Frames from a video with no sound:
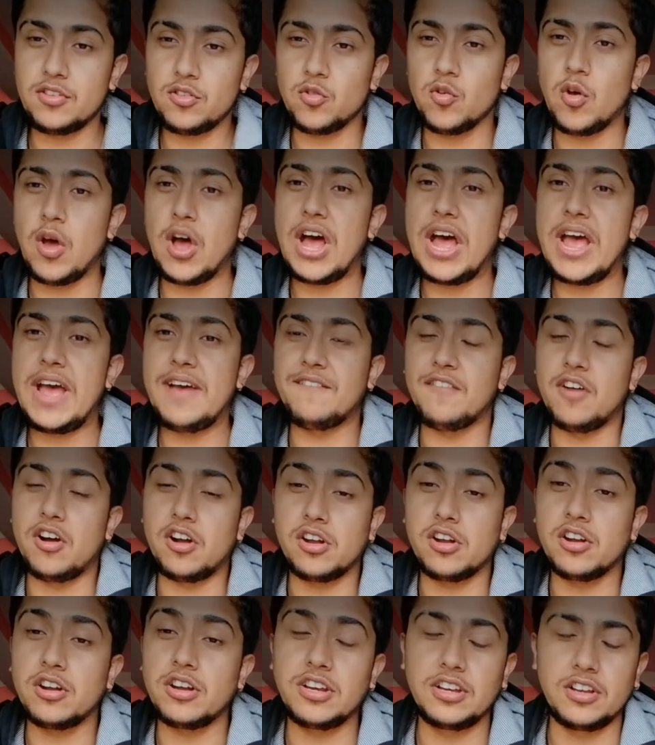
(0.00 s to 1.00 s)
So I have
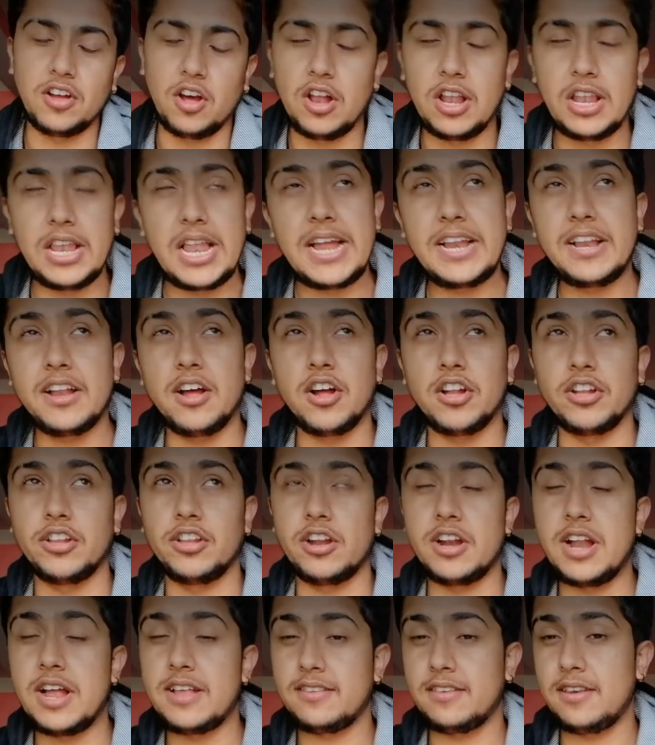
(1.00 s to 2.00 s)
ordered it online on
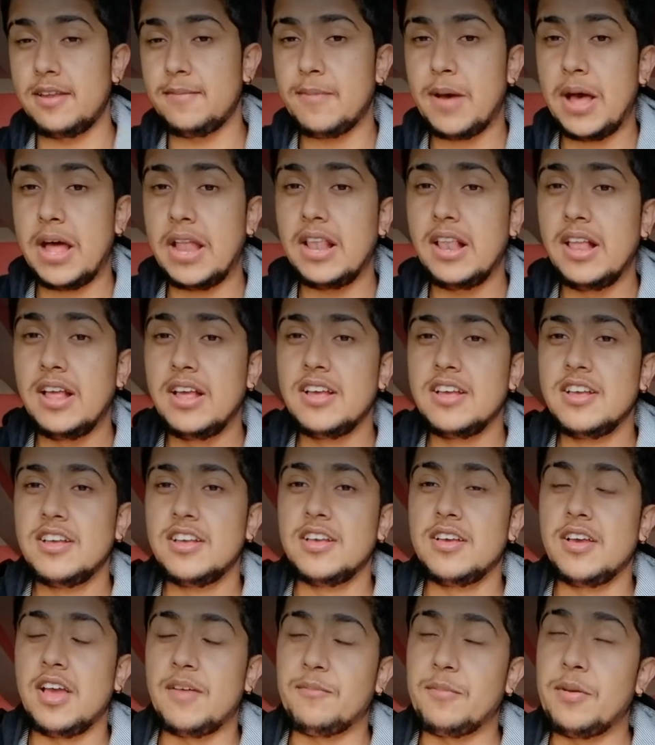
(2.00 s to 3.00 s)
Daraz Nepal
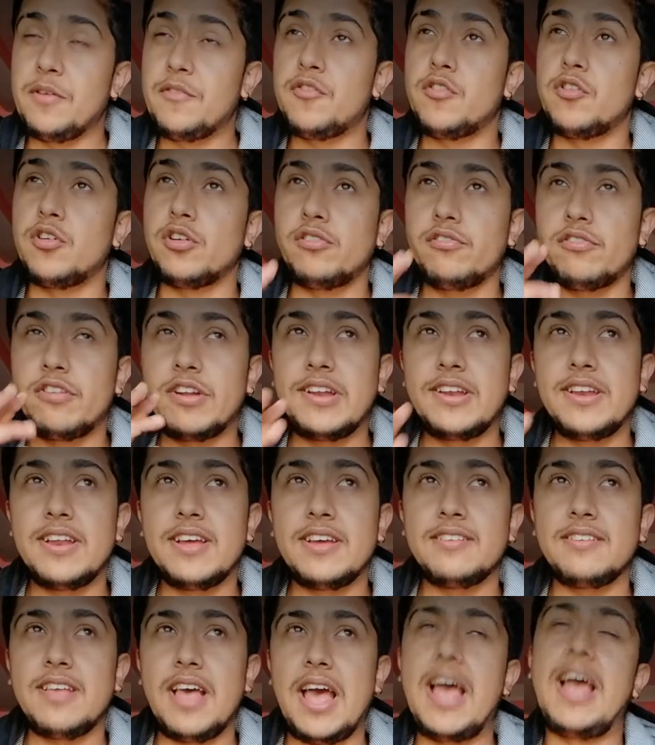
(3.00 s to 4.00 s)
before 3
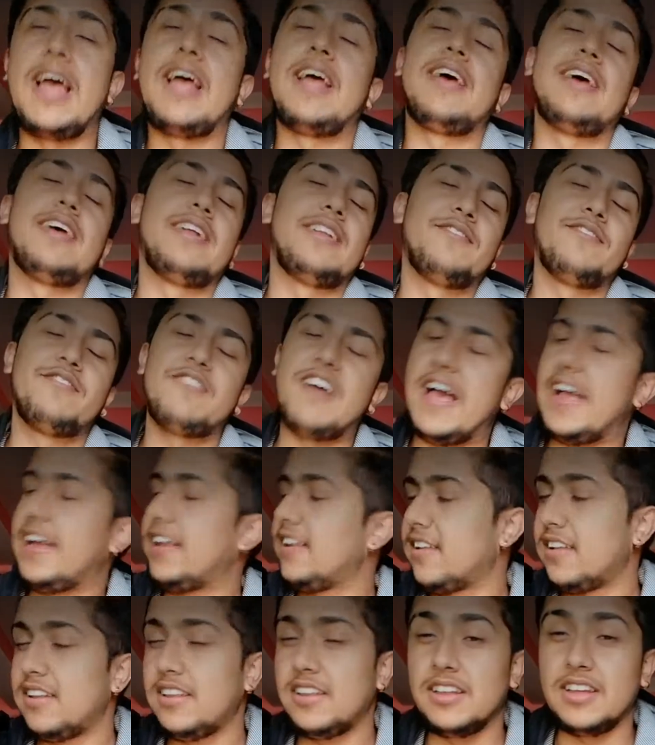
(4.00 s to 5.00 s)
days, and
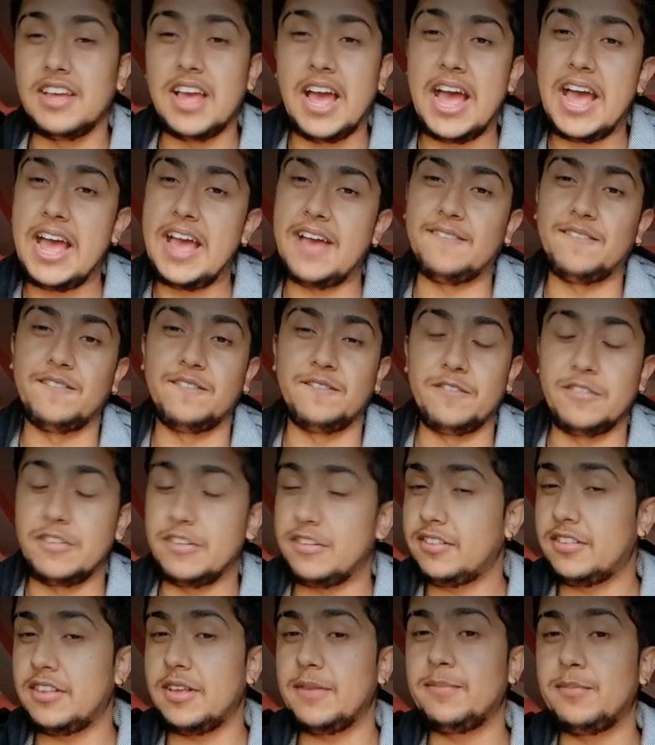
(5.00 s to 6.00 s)
finally I have
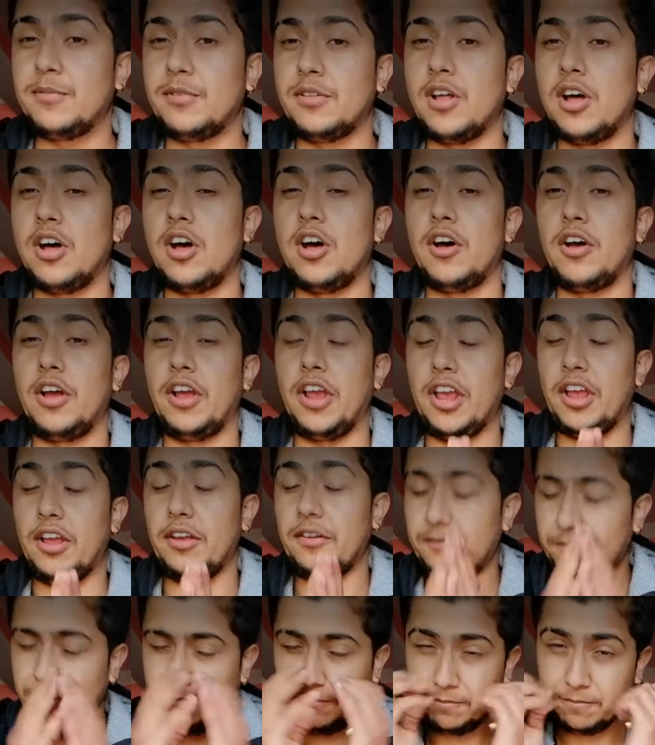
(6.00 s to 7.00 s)
received the
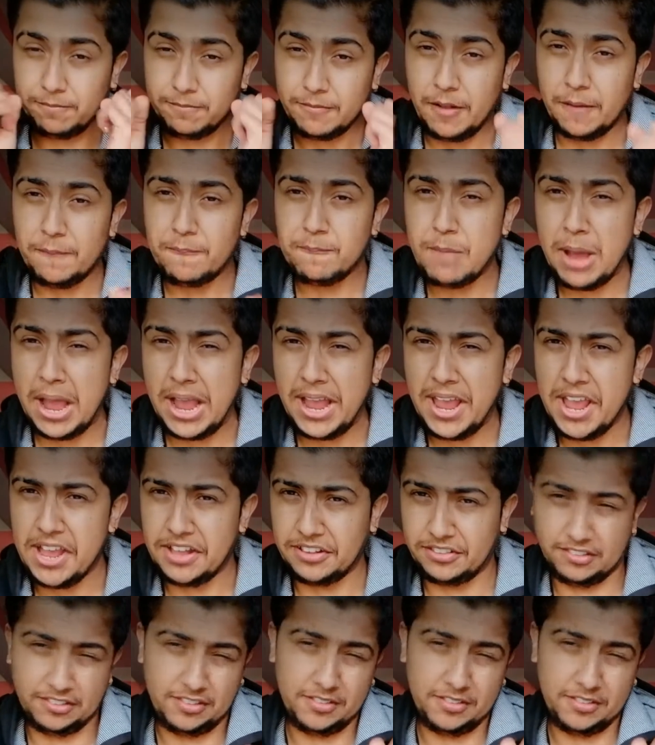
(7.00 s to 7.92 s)
package.